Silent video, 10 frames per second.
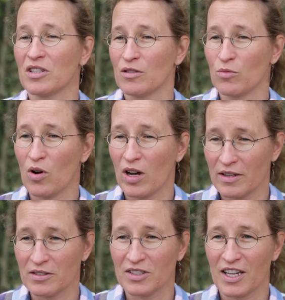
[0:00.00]
in the
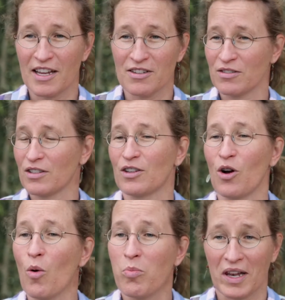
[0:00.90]
wild, and you can
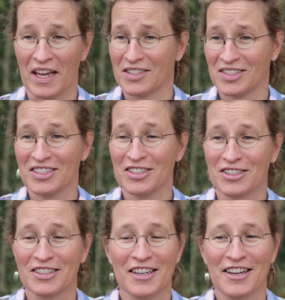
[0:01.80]
go
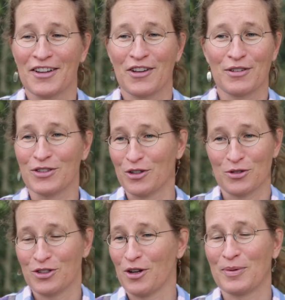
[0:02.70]
places, there is
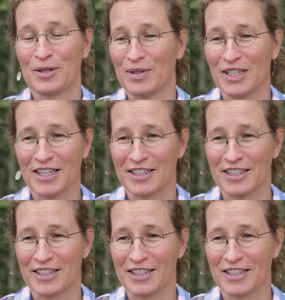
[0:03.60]
no stopping me.